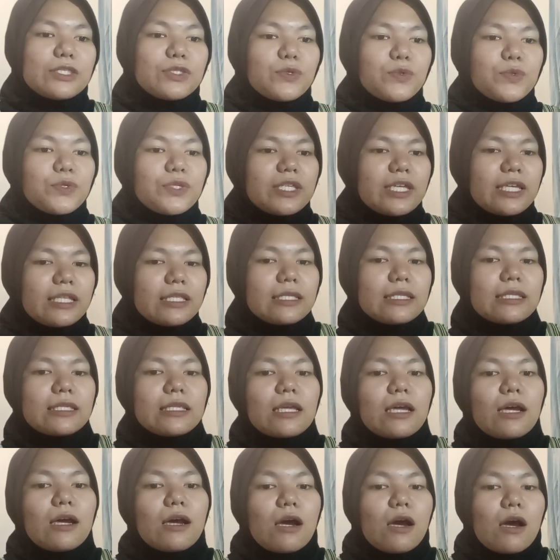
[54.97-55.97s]
to sets
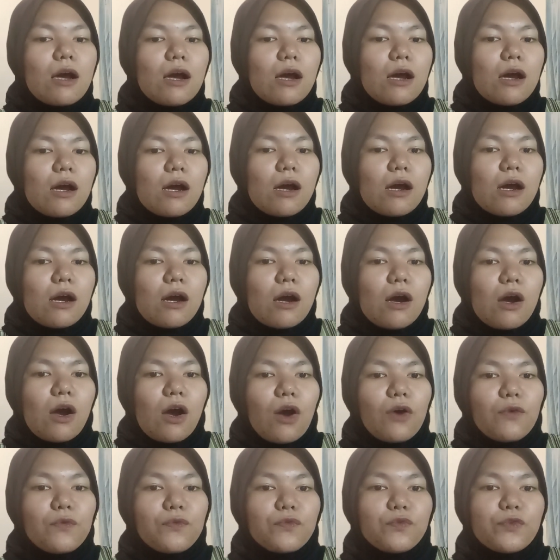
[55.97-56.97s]

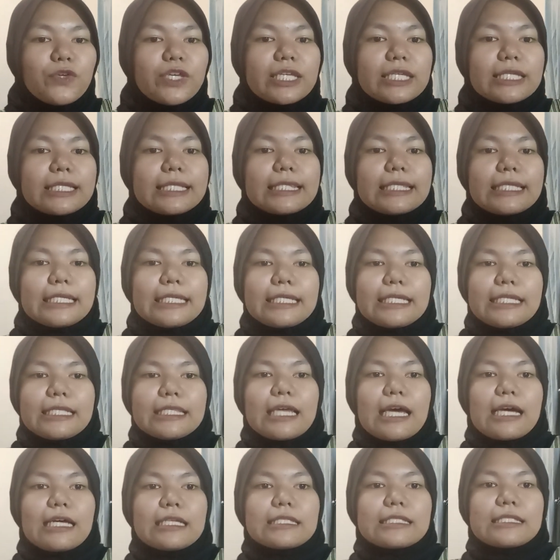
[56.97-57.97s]
of weekly
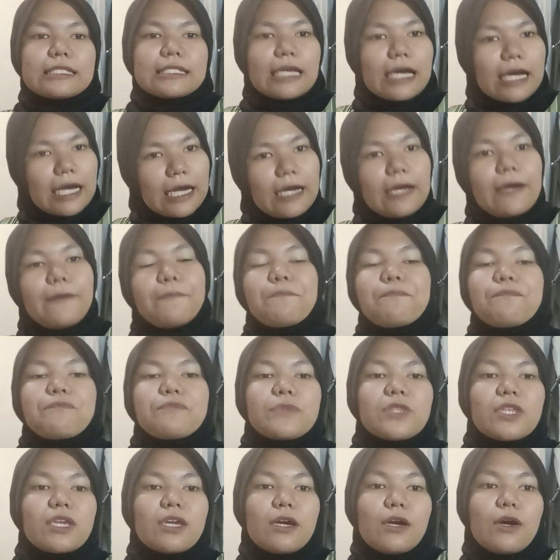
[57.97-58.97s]
data.
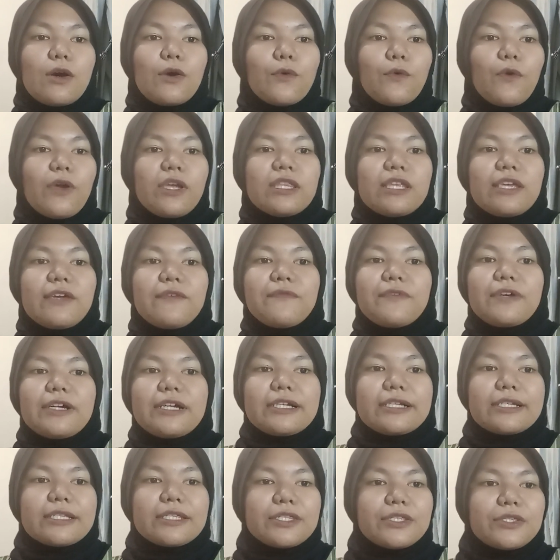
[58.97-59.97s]

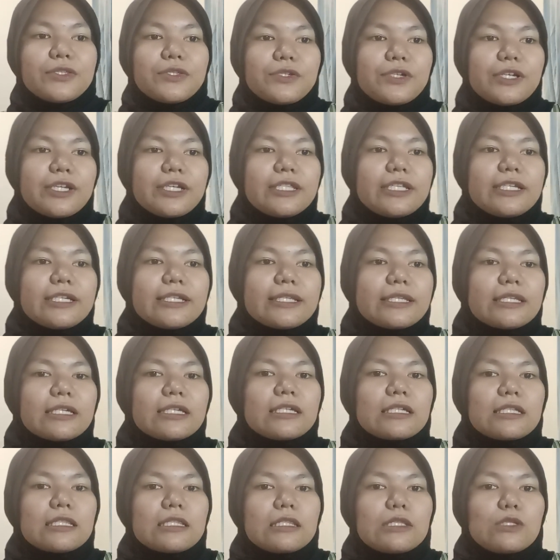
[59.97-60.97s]
Whenever traders
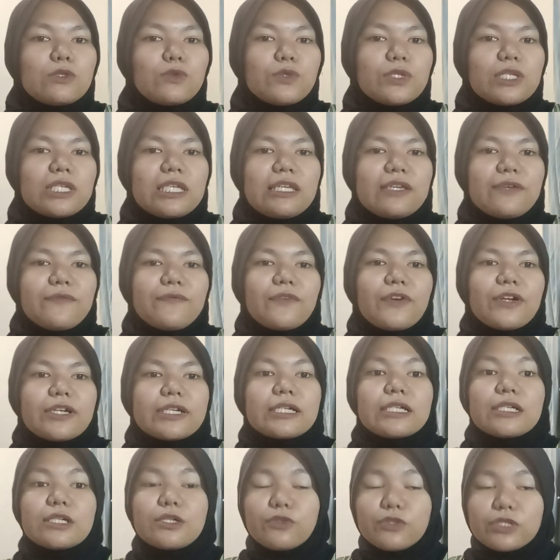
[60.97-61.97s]
are looking for
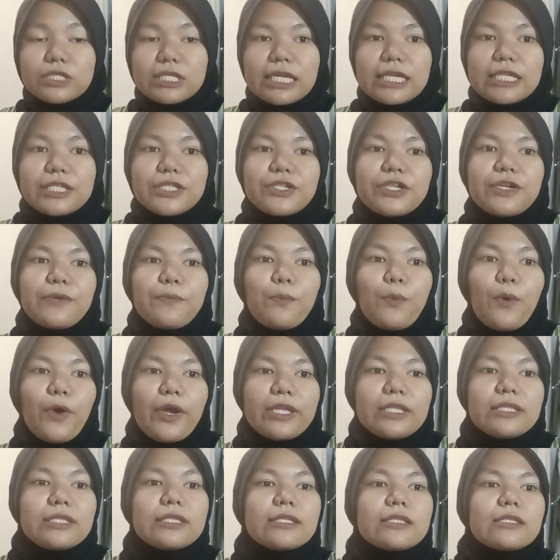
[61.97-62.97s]
a good entry
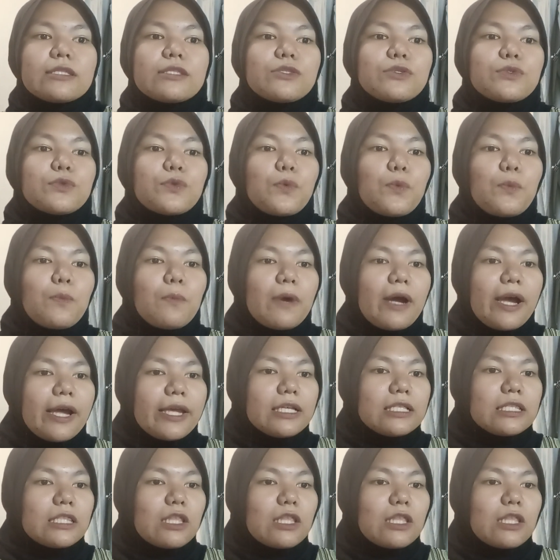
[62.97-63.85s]
point to buy